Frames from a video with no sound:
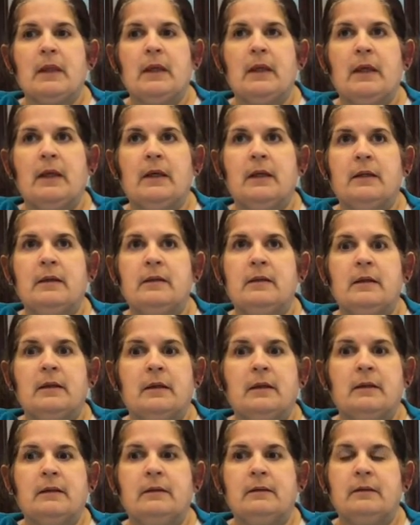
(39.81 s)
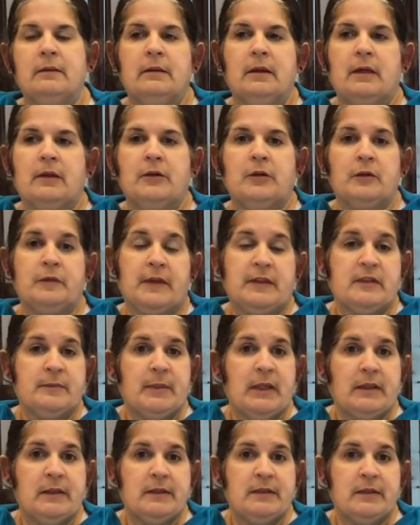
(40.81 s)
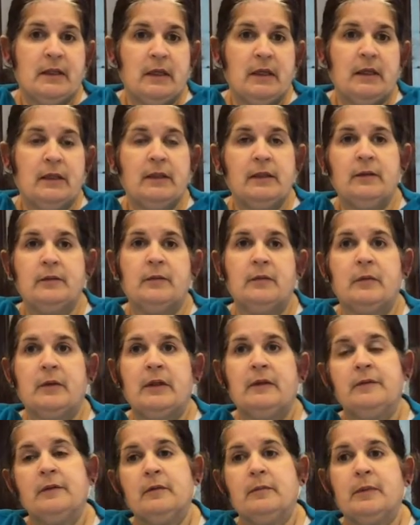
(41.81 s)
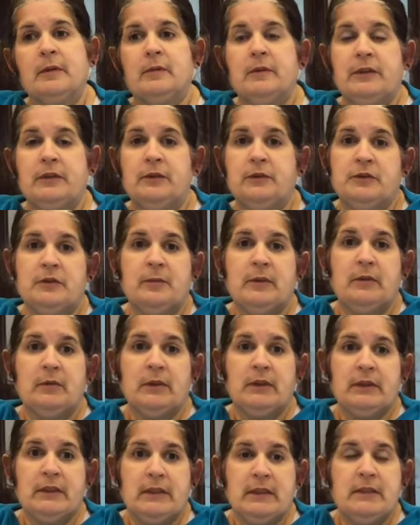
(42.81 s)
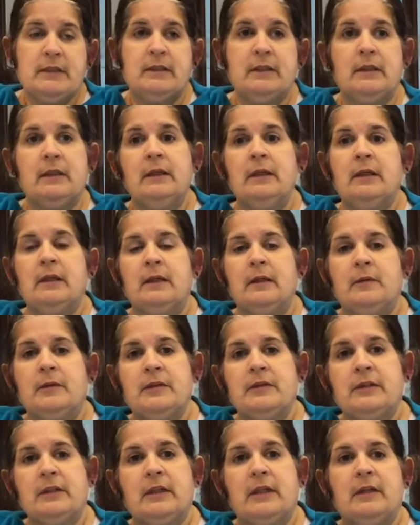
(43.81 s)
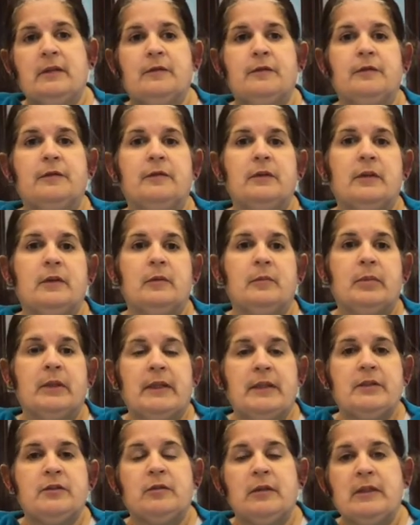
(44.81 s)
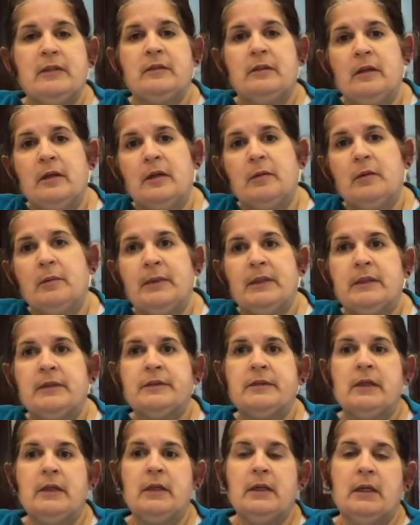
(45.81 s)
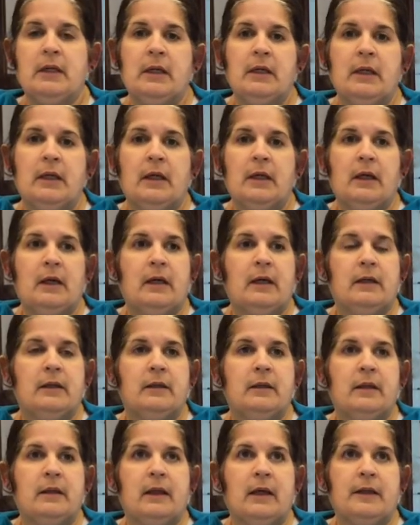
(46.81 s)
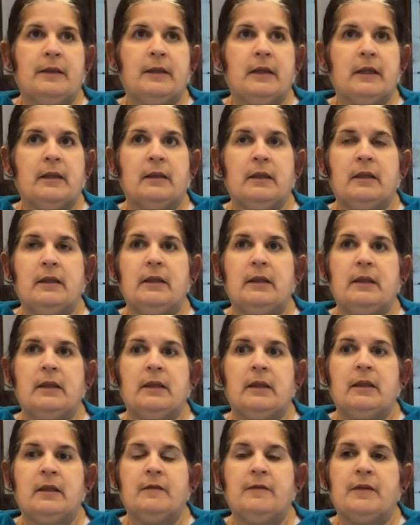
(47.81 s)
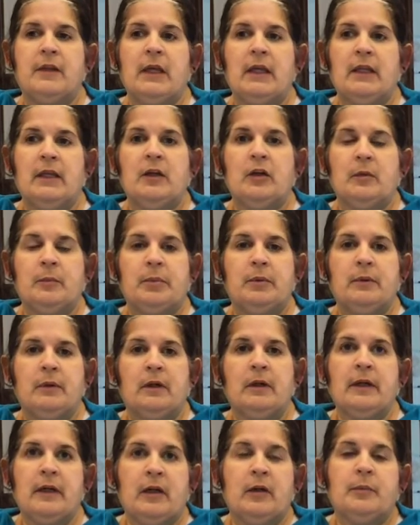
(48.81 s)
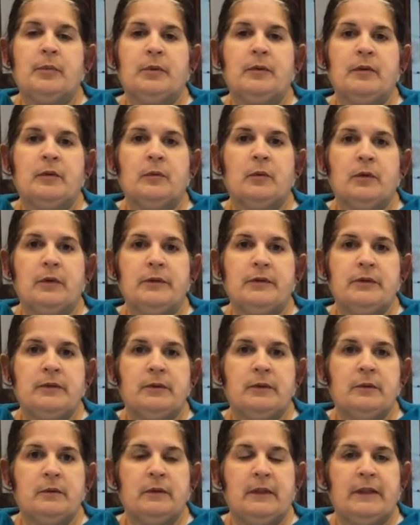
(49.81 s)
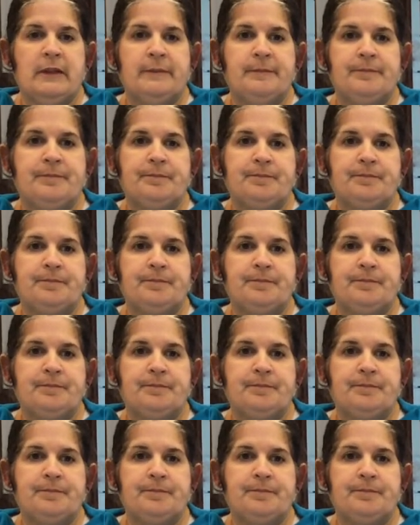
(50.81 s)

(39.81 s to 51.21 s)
and uh, I don't know if that's by design or whatever, but it used to be really easy. We used to have you know planes, trains, and automobiles. Uh, I think that if that airport, our airport, were to um,